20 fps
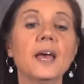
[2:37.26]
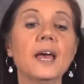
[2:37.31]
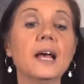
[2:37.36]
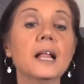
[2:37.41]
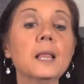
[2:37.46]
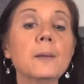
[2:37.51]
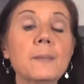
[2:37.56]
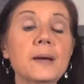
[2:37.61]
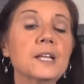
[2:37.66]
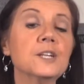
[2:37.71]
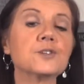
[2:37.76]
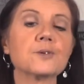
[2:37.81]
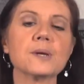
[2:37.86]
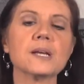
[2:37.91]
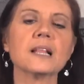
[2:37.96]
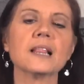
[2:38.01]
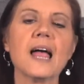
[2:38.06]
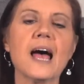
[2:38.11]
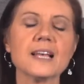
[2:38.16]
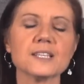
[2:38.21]
Elementary
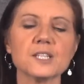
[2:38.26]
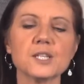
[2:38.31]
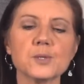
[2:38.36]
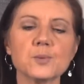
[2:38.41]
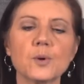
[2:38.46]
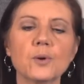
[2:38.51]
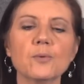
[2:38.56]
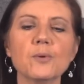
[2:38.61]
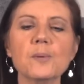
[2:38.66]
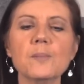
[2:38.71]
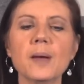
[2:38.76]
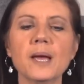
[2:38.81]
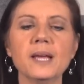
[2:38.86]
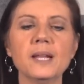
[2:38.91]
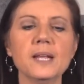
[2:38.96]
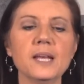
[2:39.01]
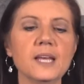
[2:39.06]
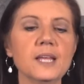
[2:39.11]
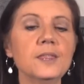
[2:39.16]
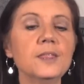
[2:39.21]
classes will
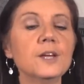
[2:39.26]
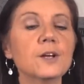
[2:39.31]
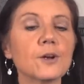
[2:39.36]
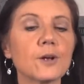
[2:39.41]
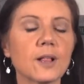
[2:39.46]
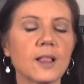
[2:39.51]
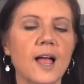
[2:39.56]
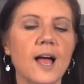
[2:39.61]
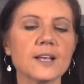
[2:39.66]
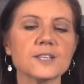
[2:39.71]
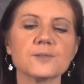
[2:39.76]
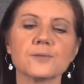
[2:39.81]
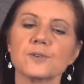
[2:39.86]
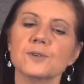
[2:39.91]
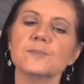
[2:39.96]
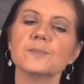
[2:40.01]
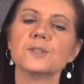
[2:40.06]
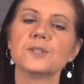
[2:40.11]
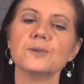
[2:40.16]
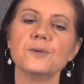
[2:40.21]
remain in their
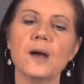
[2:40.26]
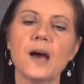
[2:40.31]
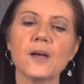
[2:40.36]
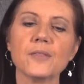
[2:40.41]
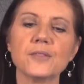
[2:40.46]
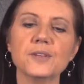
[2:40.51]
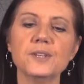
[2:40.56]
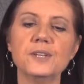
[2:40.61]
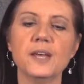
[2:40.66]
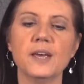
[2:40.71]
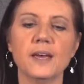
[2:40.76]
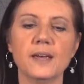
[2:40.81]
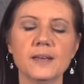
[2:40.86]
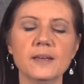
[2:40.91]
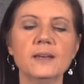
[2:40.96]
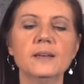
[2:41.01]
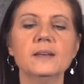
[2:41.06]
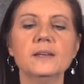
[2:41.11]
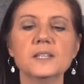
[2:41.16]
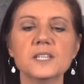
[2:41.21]
classrooms throughout the
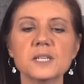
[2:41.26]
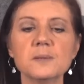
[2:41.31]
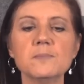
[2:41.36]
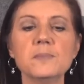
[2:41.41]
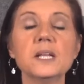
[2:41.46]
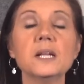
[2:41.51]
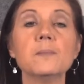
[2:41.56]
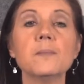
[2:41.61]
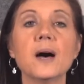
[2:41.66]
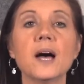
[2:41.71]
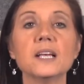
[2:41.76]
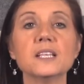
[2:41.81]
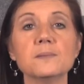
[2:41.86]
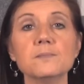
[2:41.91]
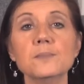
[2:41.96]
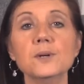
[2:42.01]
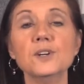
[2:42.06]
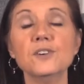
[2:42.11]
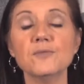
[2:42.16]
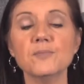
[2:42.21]
day to minimize
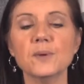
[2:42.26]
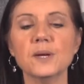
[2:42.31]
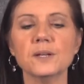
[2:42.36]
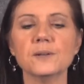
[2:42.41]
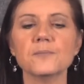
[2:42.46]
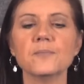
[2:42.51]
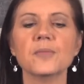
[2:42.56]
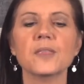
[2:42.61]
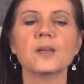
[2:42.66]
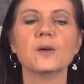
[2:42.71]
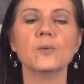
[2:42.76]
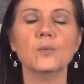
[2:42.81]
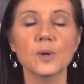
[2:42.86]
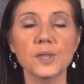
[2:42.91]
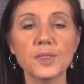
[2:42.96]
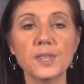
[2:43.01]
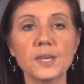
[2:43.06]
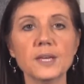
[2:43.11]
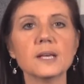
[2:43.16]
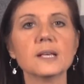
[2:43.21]
movement,
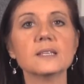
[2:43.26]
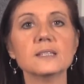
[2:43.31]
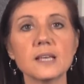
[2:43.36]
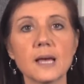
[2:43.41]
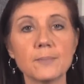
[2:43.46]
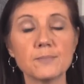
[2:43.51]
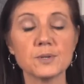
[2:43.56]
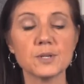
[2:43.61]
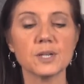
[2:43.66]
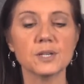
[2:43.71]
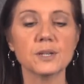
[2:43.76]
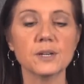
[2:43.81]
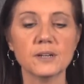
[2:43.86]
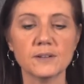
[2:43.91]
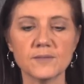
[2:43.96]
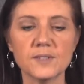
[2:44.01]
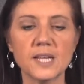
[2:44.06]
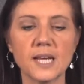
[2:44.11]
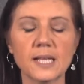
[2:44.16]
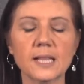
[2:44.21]
with the exception
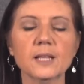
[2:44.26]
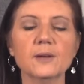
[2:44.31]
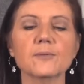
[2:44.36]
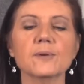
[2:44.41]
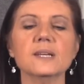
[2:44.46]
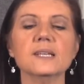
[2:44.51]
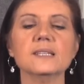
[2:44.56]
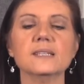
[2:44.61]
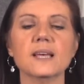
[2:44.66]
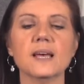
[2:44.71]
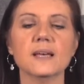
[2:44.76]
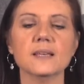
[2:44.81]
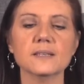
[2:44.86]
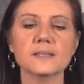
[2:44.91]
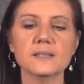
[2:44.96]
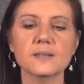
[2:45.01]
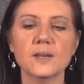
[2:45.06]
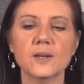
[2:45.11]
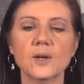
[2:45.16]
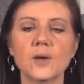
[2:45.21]
of daily
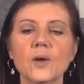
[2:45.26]
recess.